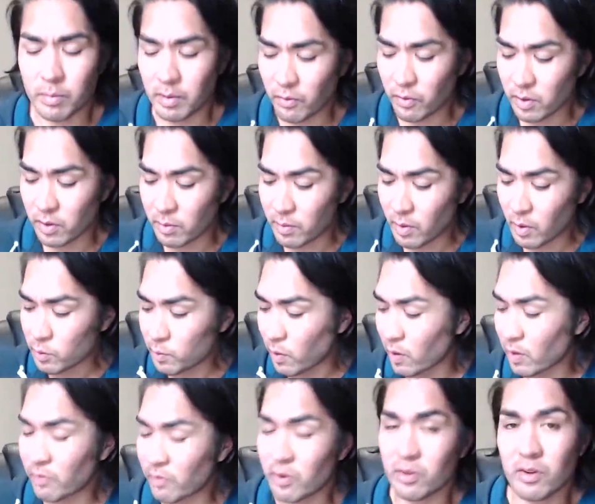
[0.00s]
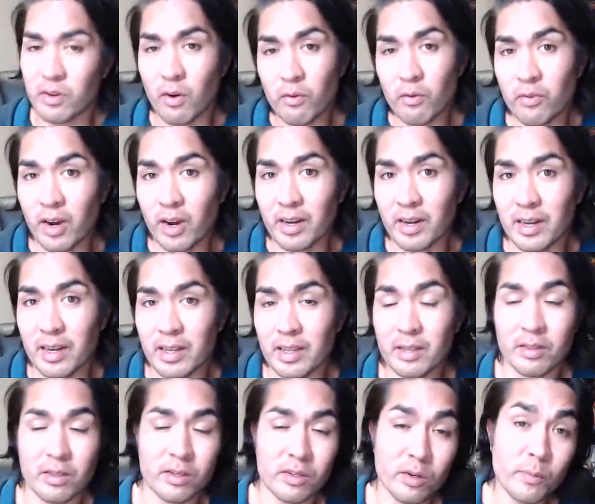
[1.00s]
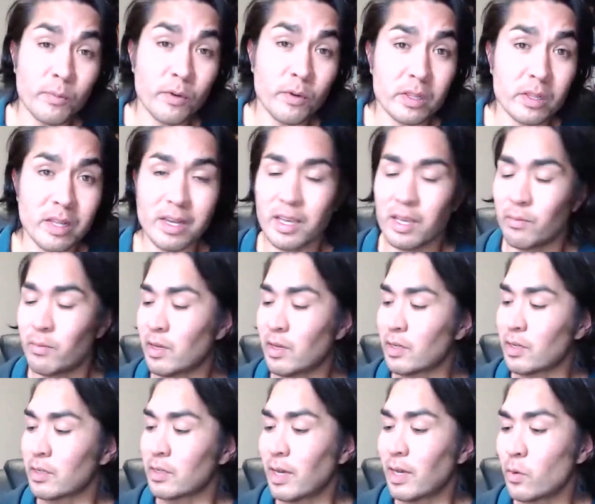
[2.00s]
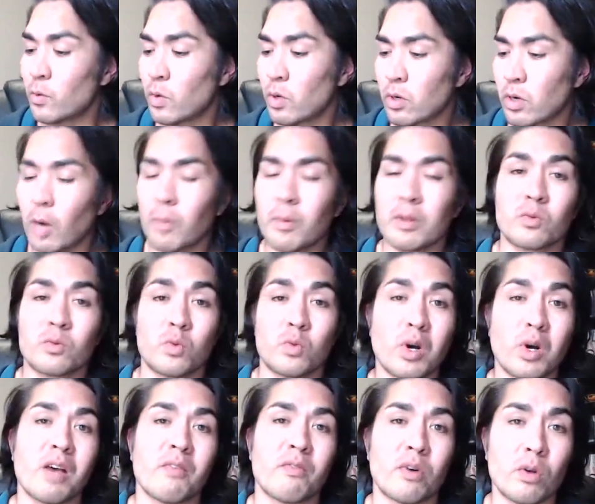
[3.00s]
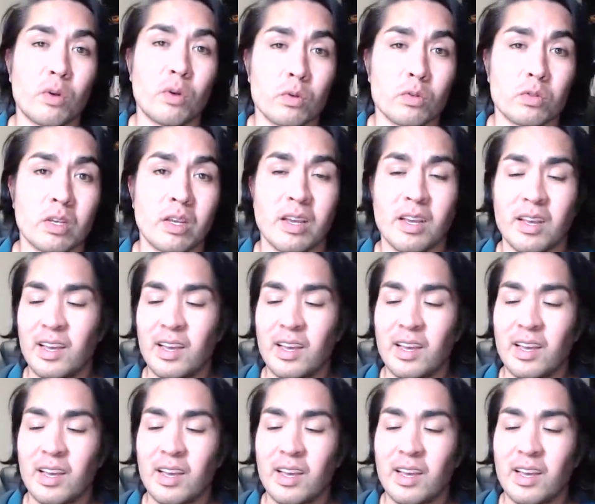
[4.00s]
But for the most part, if you don't find any, then you're pretty lucky because a lot of wool garments will have holes